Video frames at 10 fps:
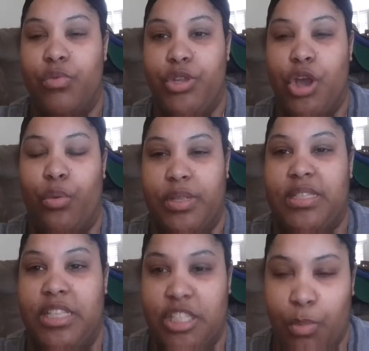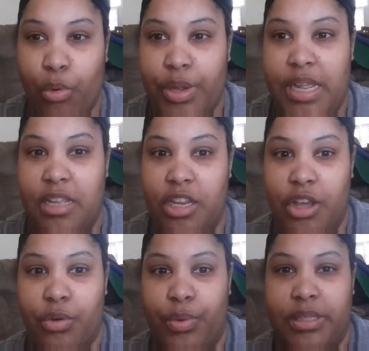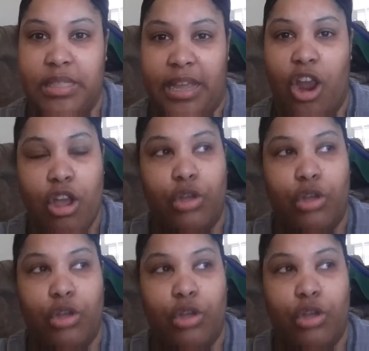was this morning, like